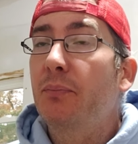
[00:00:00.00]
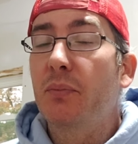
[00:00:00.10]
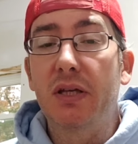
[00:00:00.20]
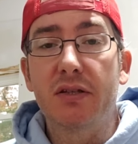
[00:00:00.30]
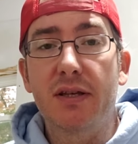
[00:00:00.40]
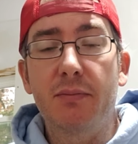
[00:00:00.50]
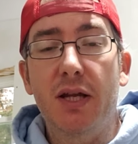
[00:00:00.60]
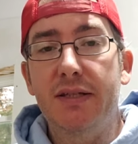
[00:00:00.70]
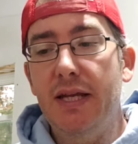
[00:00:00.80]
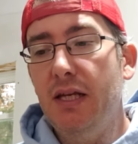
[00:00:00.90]
because I'm
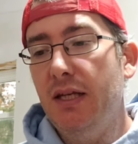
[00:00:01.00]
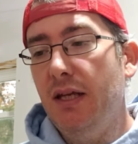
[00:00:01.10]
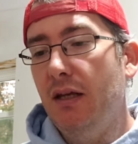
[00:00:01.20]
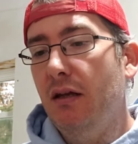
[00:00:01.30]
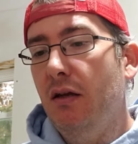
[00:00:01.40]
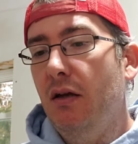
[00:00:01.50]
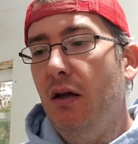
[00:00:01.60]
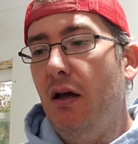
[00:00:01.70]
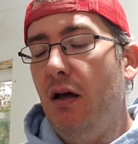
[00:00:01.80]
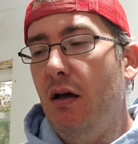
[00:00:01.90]
not taking
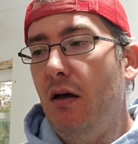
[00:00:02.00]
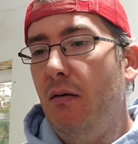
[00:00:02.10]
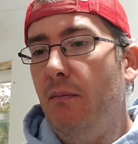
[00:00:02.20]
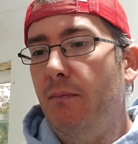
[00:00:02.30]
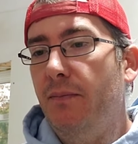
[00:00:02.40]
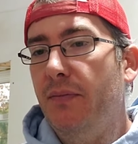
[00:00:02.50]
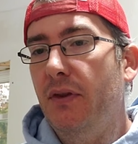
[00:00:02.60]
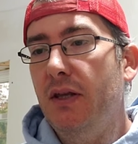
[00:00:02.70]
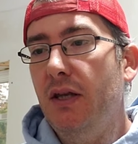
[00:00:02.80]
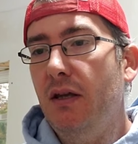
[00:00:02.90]

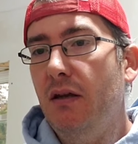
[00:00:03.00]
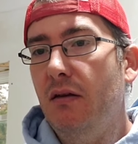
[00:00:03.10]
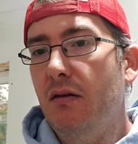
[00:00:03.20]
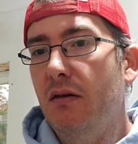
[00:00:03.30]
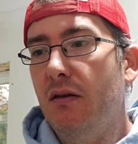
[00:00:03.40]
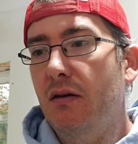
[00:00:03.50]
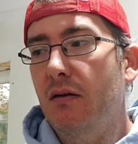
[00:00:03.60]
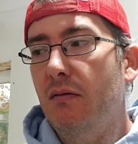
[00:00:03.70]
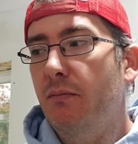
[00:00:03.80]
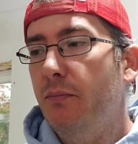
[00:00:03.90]
the
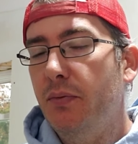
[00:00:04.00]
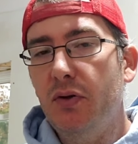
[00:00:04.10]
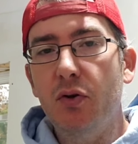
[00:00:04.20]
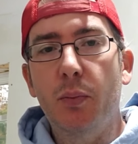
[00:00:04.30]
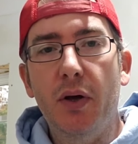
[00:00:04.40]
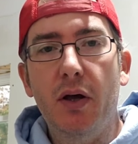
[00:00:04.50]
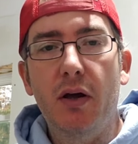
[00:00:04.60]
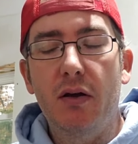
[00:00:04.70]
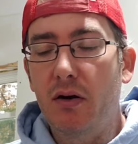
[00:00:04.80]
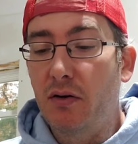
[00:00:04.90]

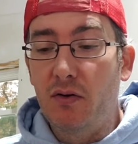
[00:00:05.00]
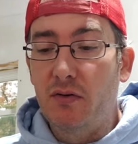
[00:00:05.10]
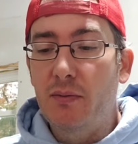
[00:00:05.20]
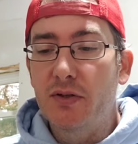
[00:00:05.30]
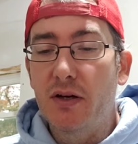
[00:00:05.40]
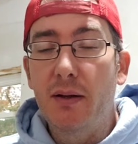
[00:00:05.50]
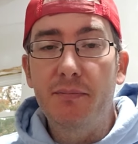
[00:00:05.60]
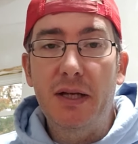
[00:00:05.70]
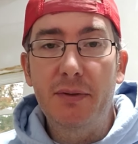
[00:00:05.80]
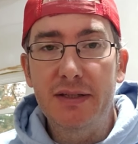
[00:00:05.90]
pupa, or I'm sorry,
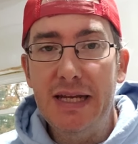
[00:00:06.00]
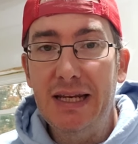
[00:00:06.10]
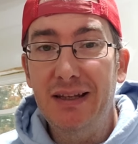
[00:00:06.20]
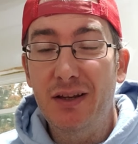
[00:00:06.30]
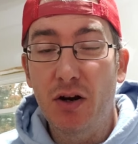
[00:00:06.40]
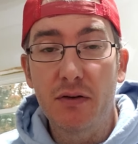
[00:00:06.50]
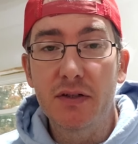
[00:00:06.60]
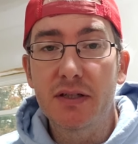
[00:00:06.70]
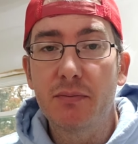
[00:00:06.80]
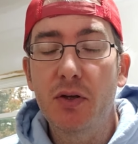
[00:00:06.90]
I'm not taking the
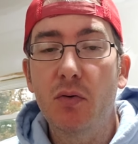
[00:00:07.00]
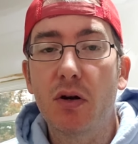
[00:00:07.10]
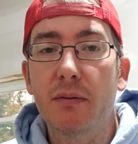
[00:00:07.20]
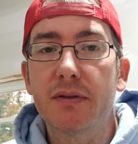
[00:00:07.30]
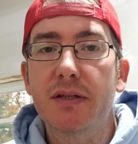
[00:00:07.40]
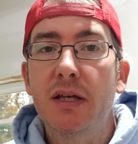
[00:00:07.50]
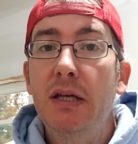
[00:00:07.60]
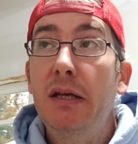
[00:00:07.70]
harvested mealworms